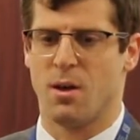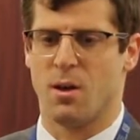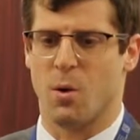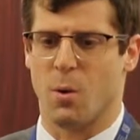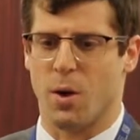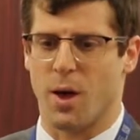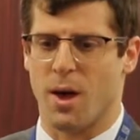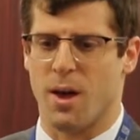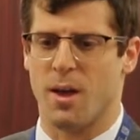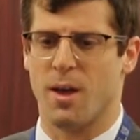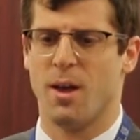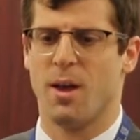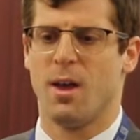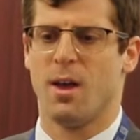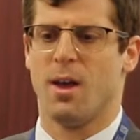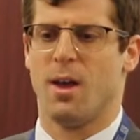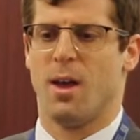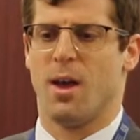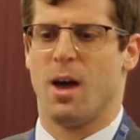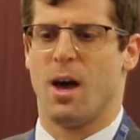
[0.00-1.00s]
Okay,
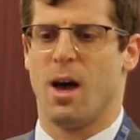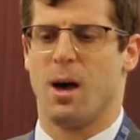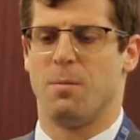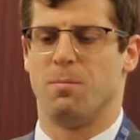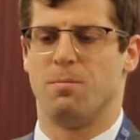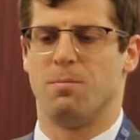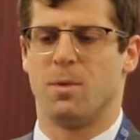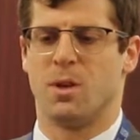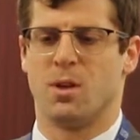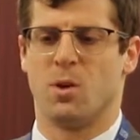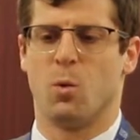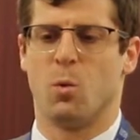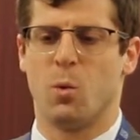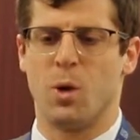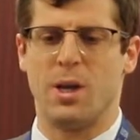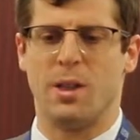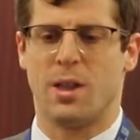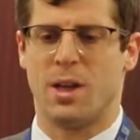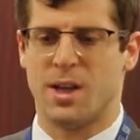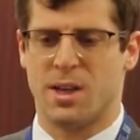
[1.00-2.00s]

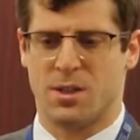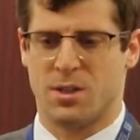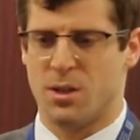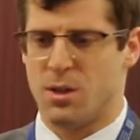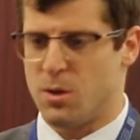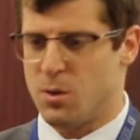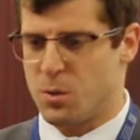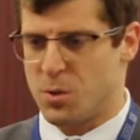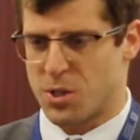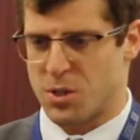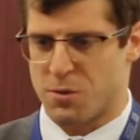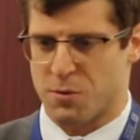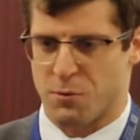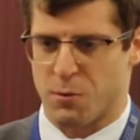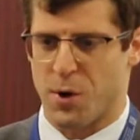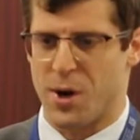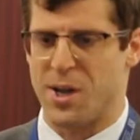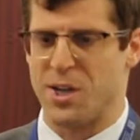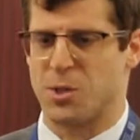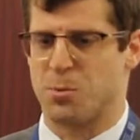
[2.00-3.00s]
we like to use the
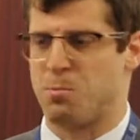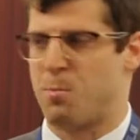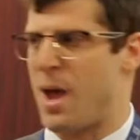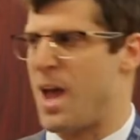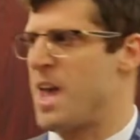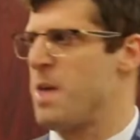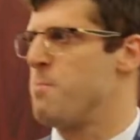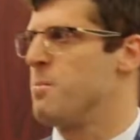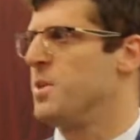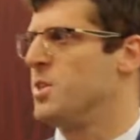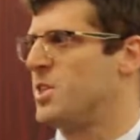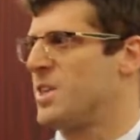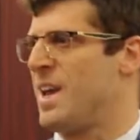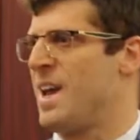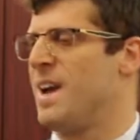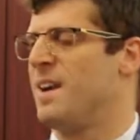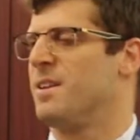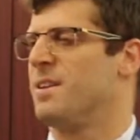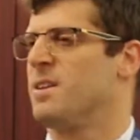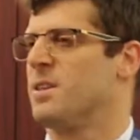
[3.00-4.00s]
phrase payments
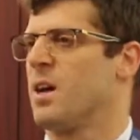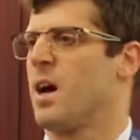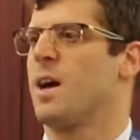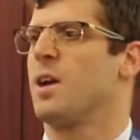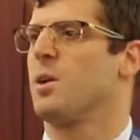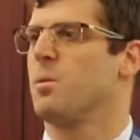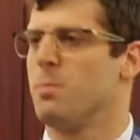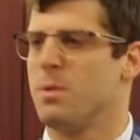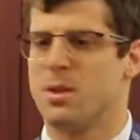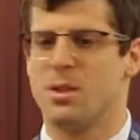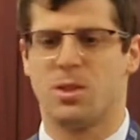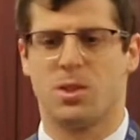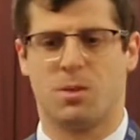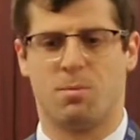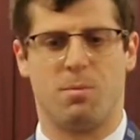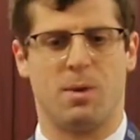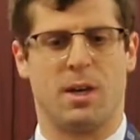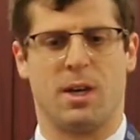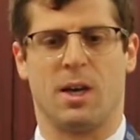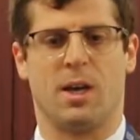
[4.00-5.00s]
and
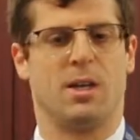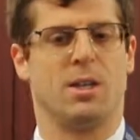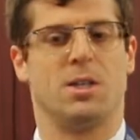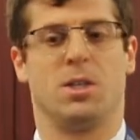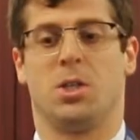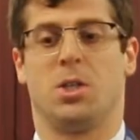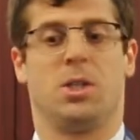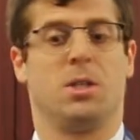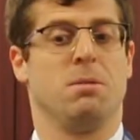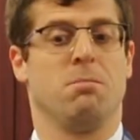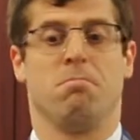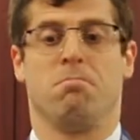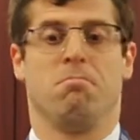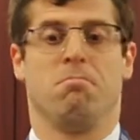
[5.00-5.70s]
entitlements because